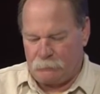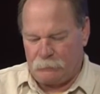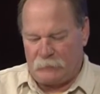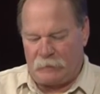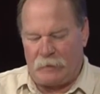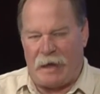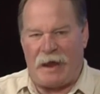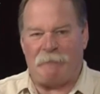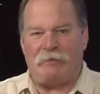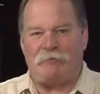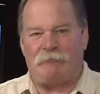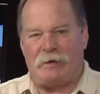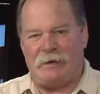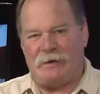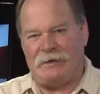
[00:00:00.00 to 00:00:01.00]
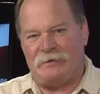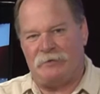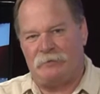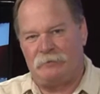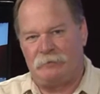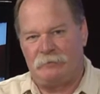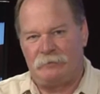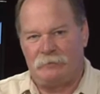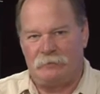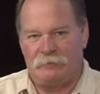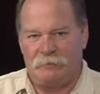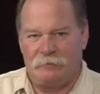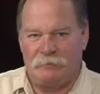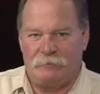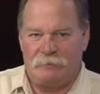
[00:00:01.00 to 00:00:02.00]
Harry Reid,
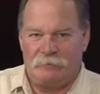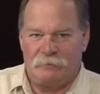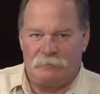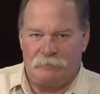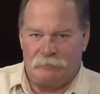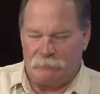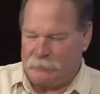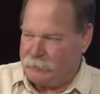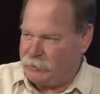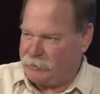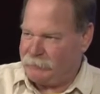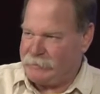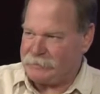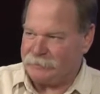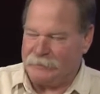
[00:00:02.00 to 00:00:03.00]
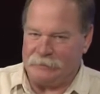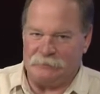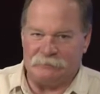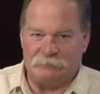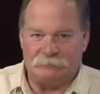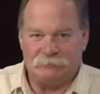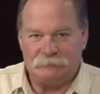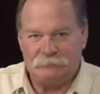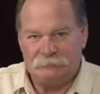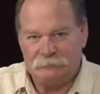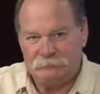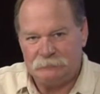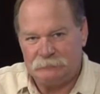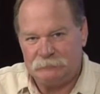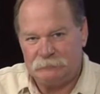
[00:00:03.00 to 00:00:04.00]
Hillary Clinton.
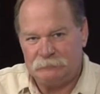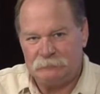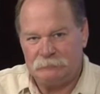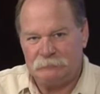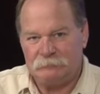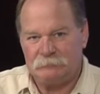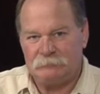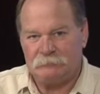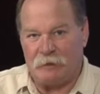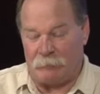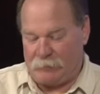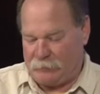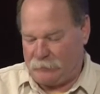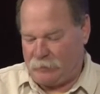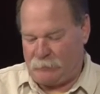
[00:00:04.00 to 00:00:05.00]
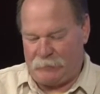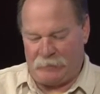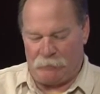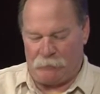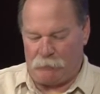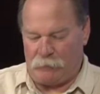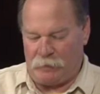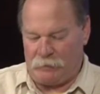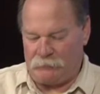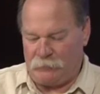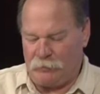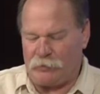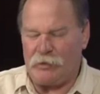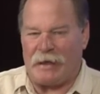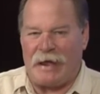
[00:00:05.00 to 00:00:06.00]
I mean,
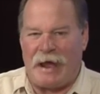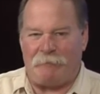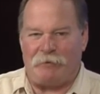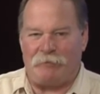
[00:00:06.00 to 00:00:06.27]
look at Harry